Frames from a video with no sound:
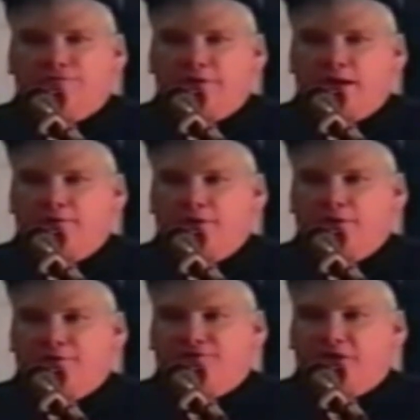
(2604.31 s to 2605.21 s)
what's now
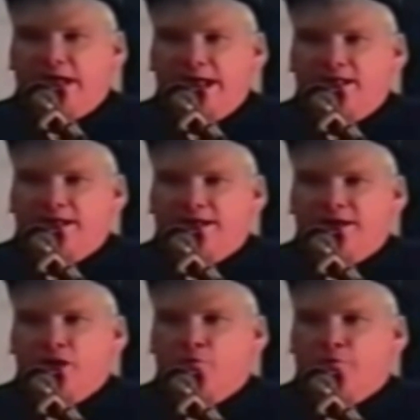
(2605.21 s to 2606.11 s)
known as the
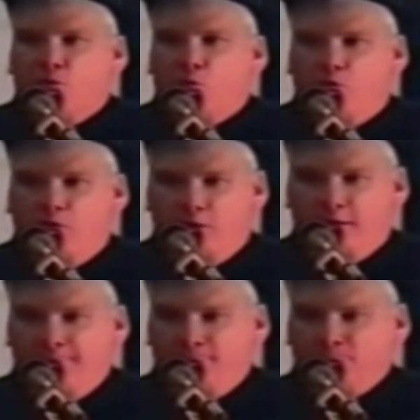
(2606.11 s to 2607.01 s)
Alien-Human
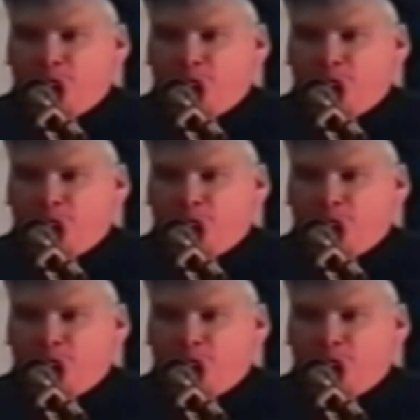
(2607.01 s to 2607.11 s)
War.